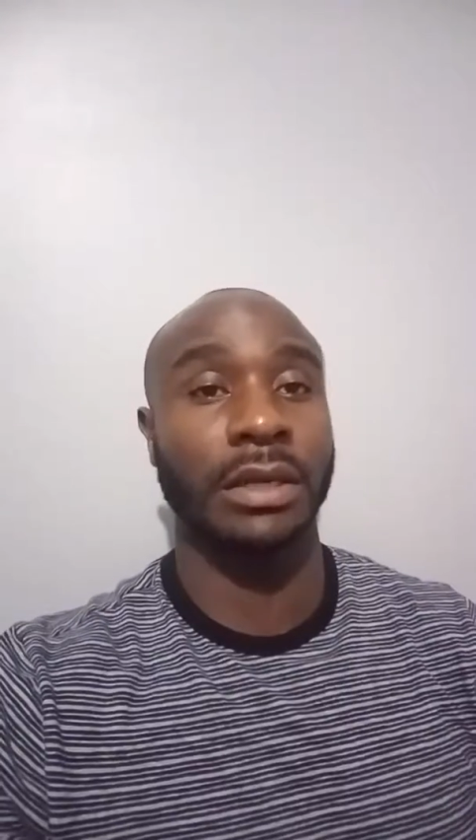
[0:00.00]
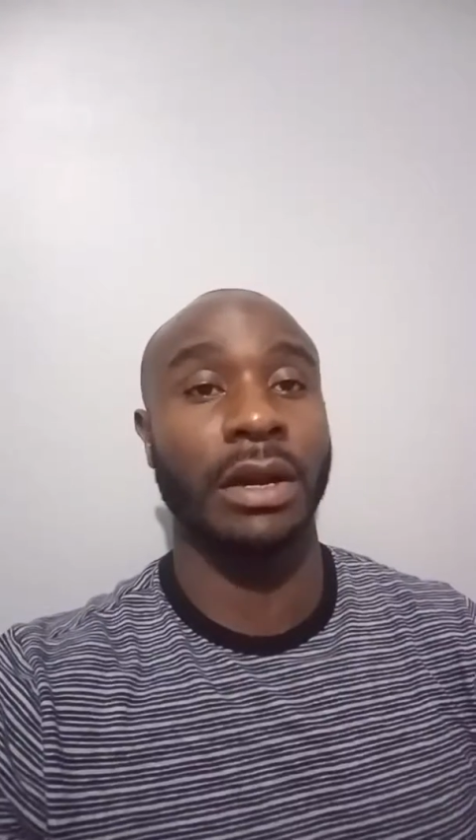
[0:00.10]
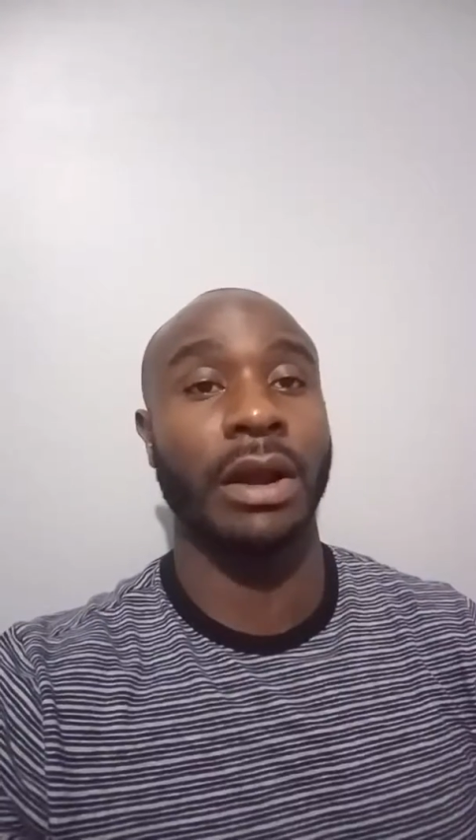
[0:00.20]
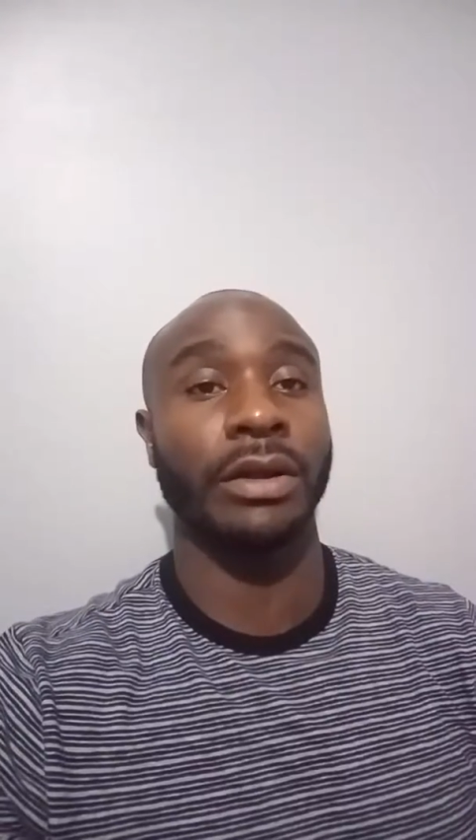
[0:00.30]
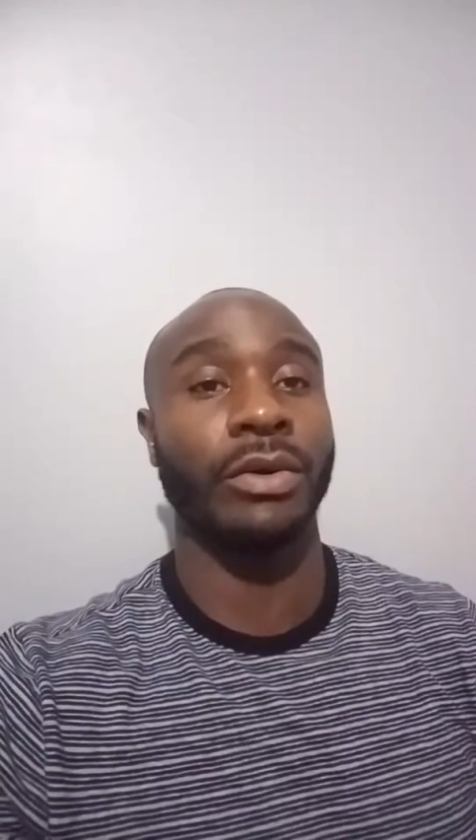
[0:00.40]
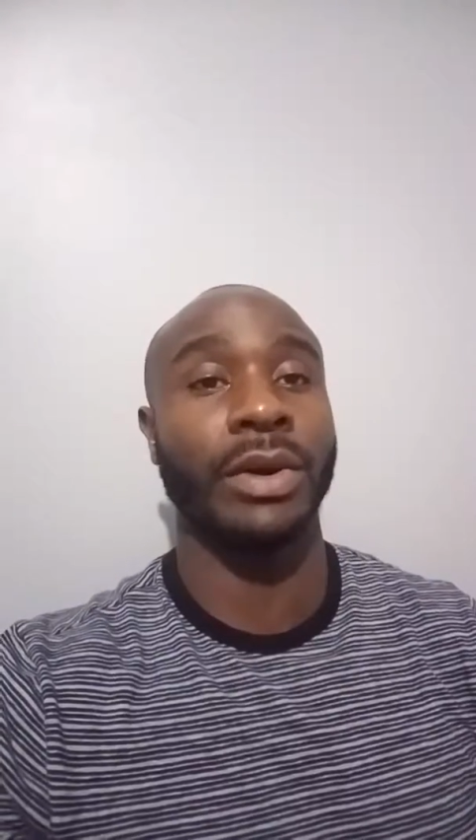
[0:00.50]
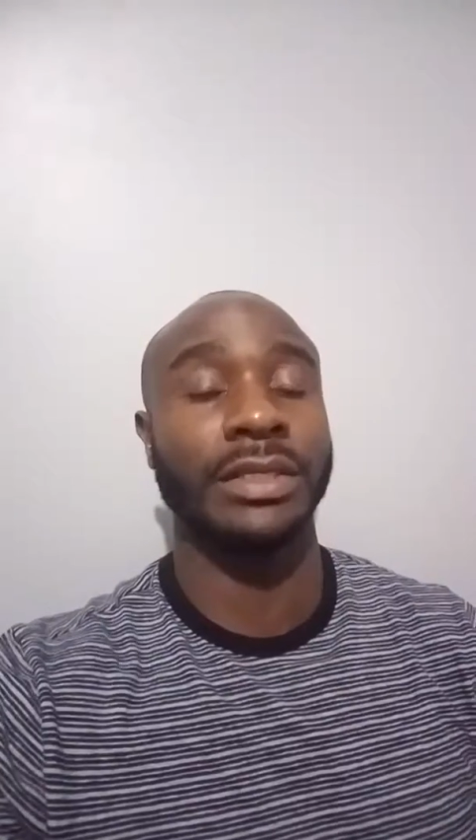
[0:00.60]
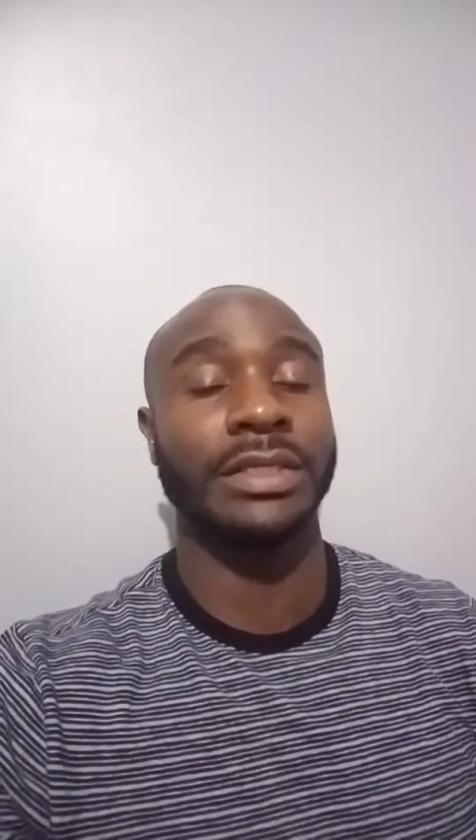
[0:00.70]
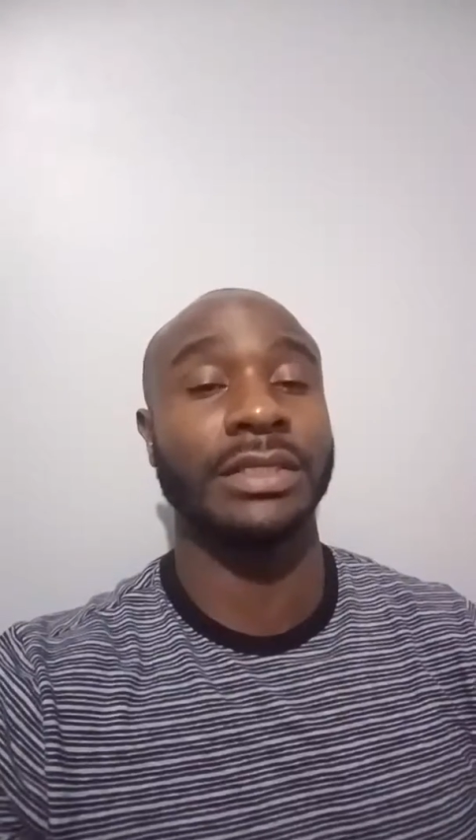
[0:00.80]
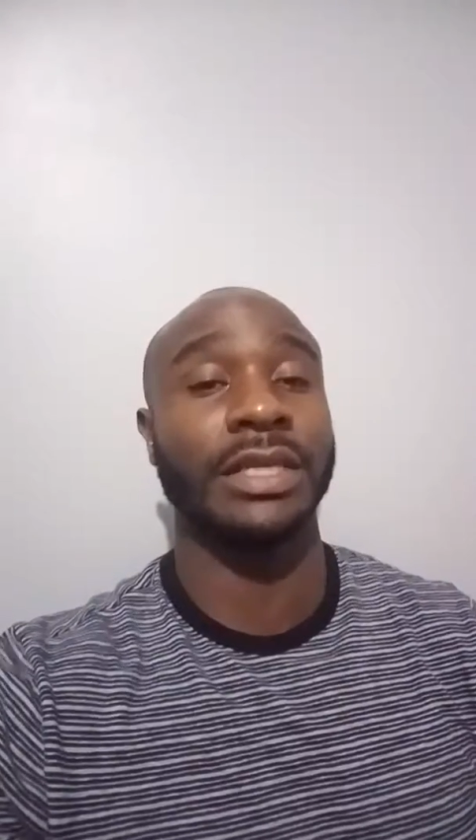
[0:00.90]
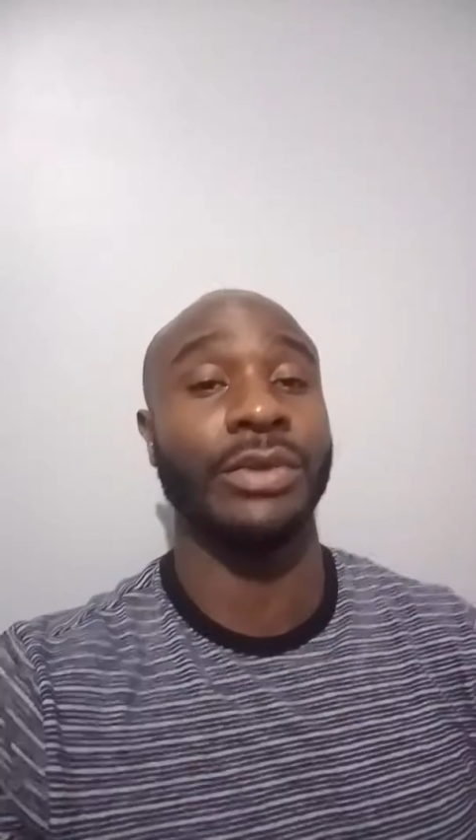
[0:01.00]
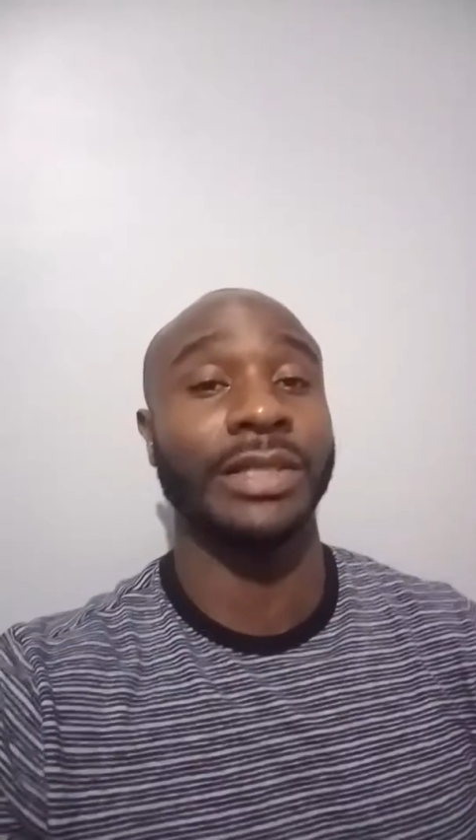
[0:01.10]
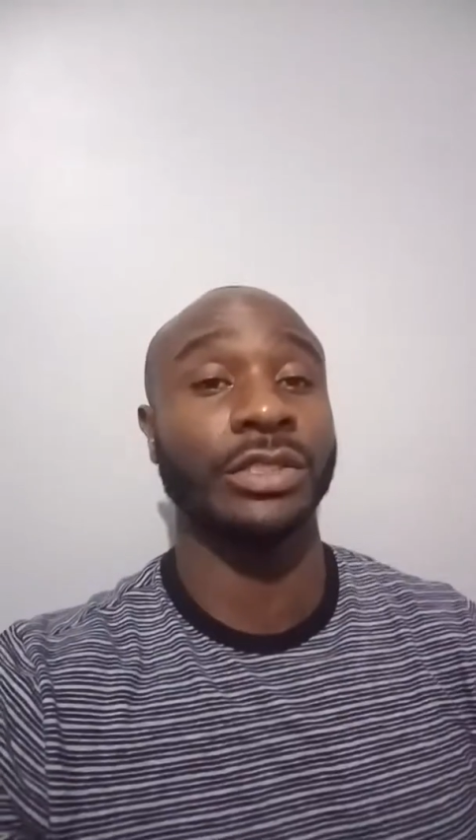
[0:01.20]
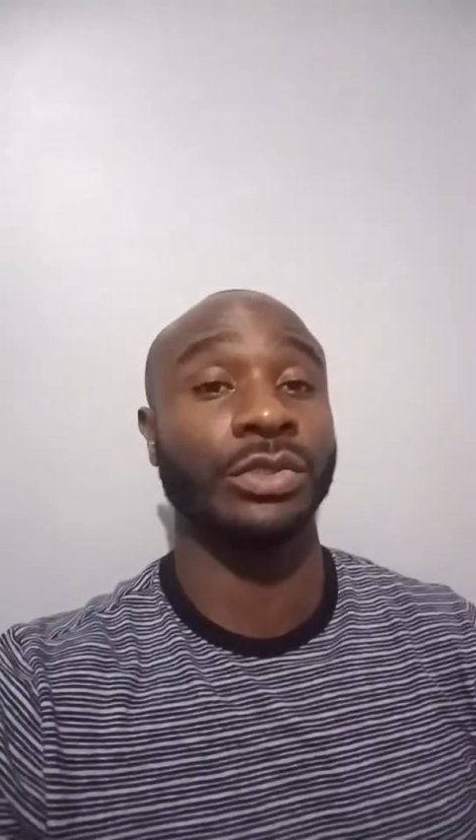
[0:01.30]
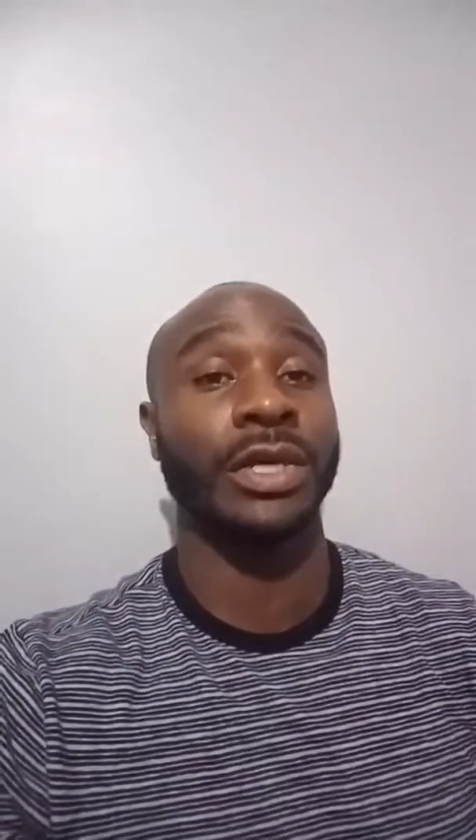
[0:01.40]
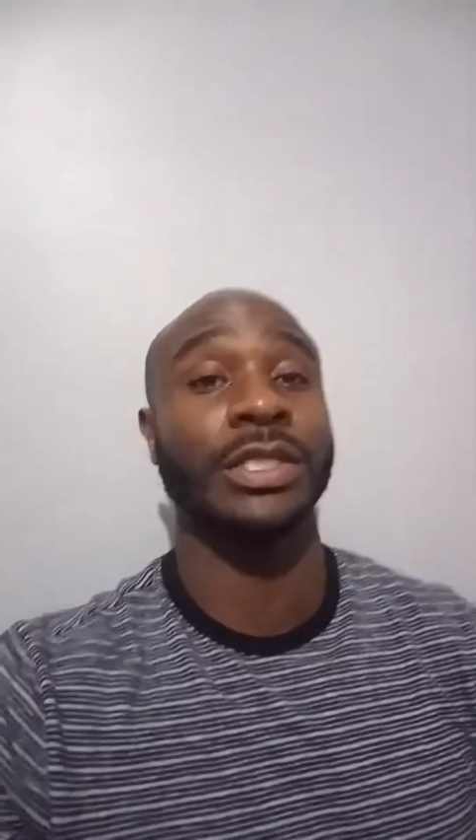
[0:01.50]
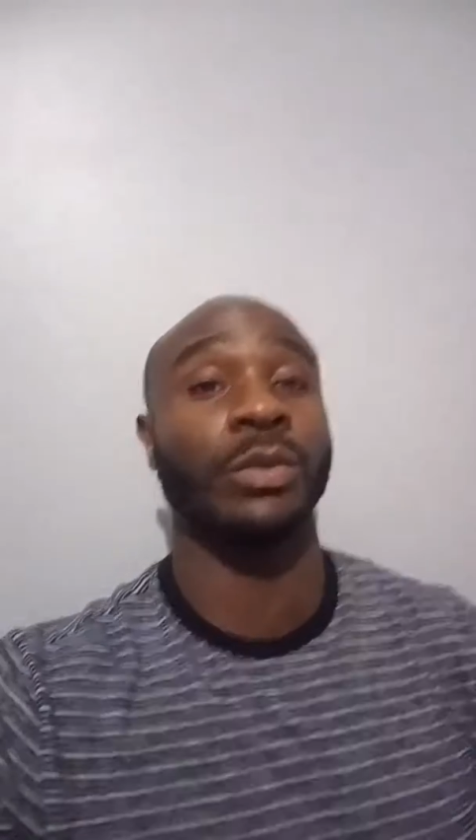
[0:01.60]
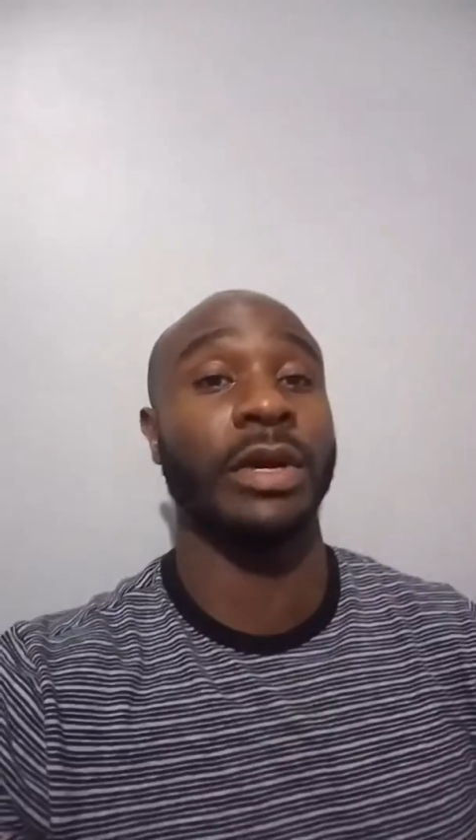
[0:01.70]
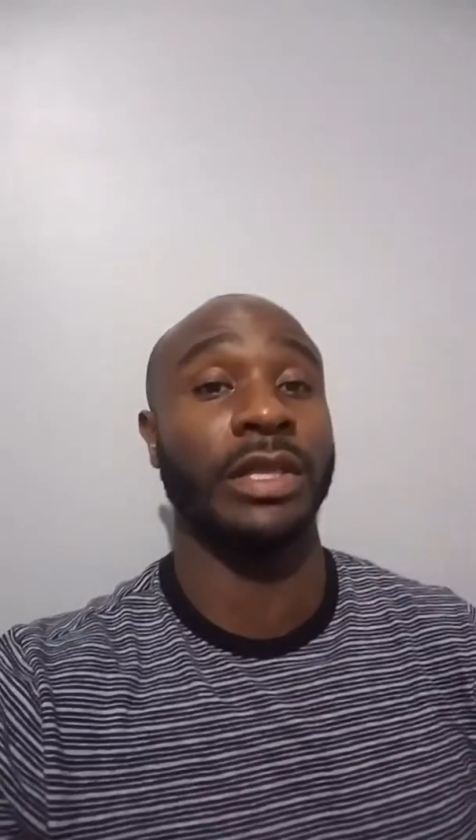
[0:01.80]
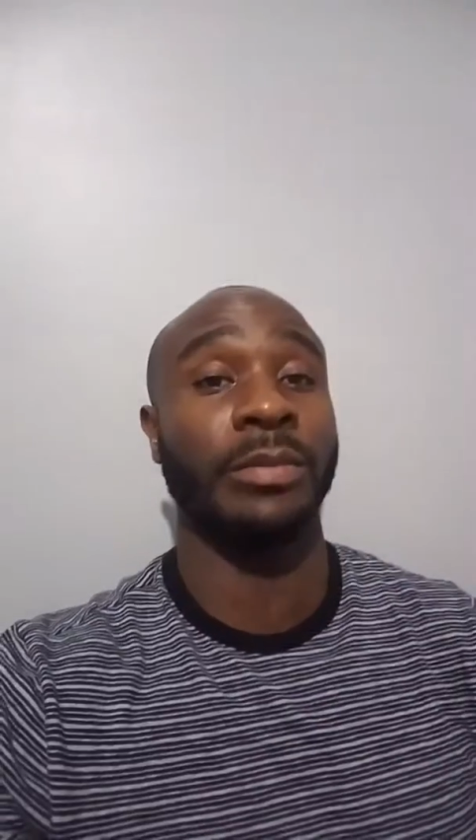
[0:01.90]
are going to see you as a
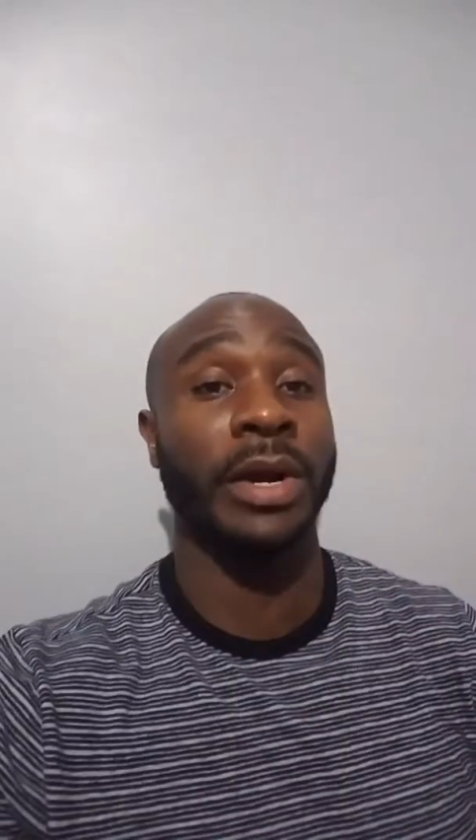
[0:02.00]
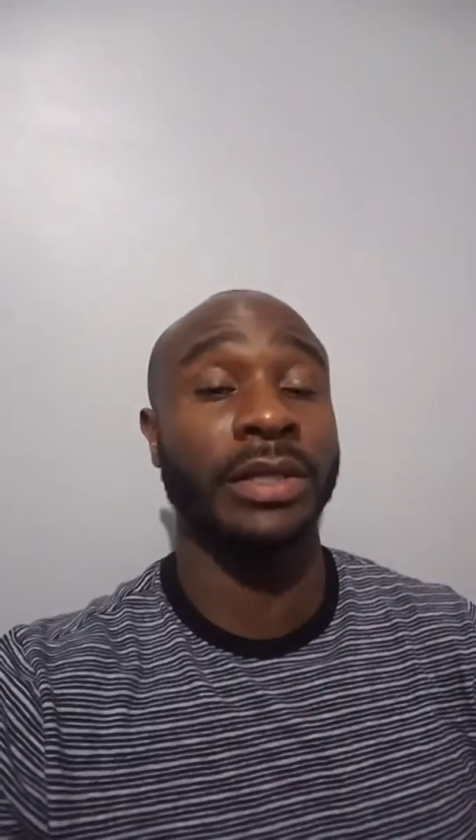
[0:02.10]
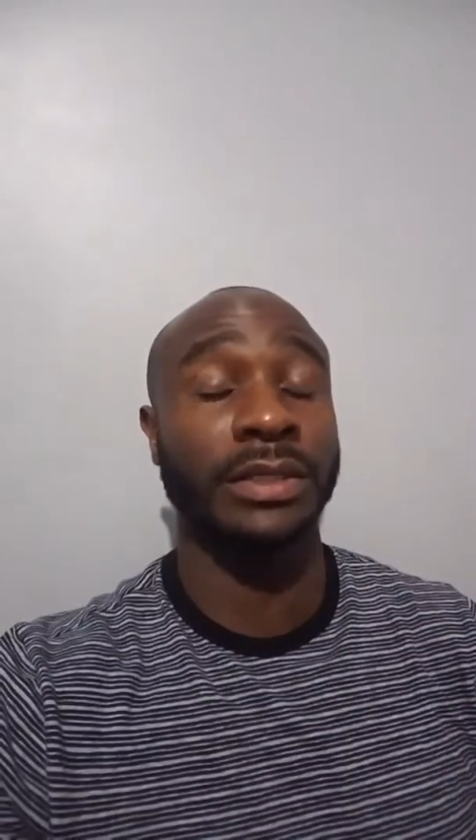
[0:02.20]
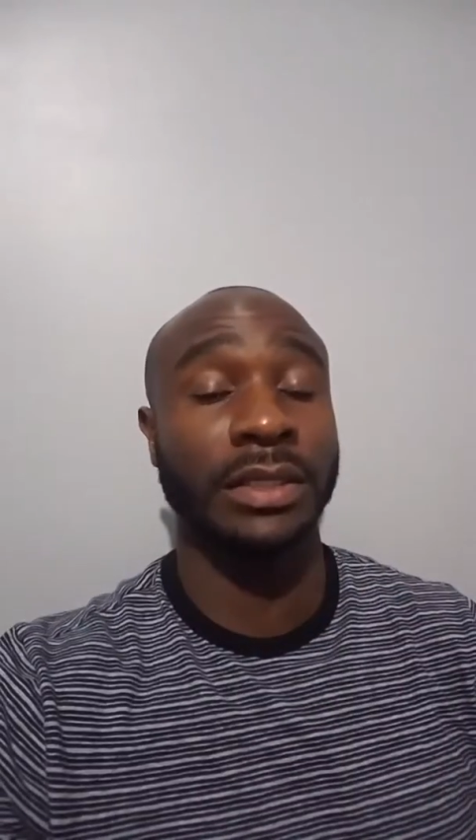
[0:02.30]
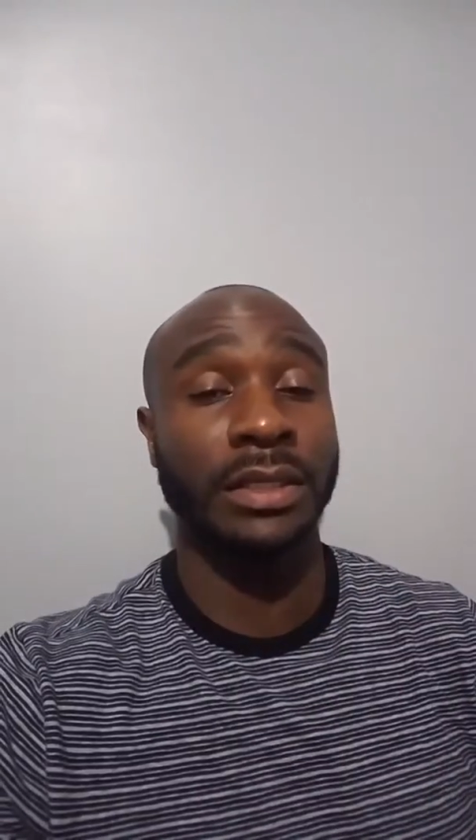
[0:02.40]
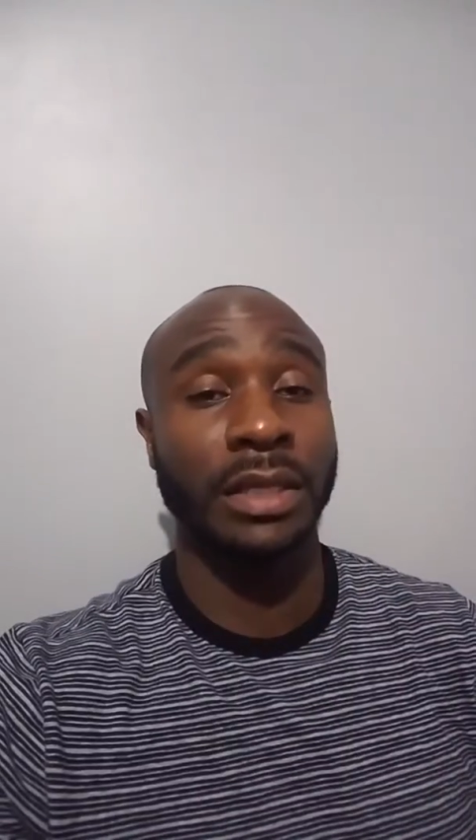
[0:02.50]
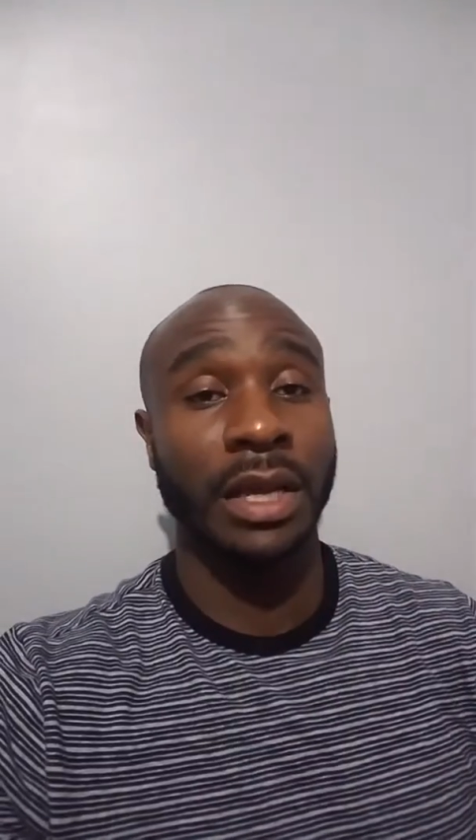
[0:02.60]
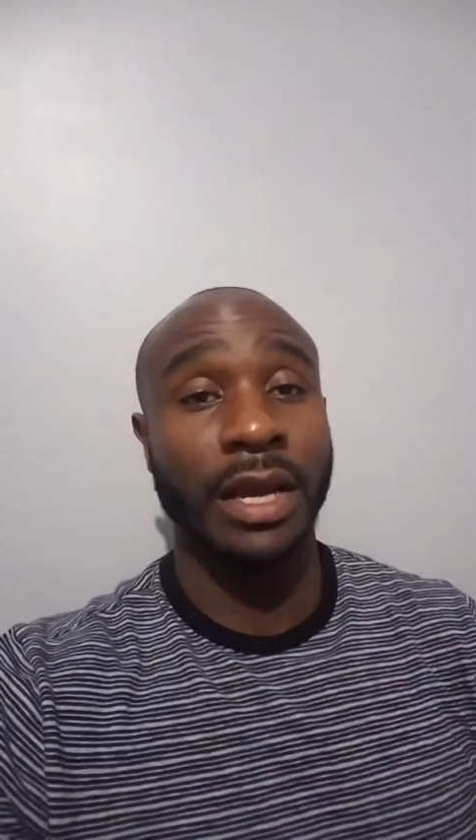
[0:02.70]
trustworthy person,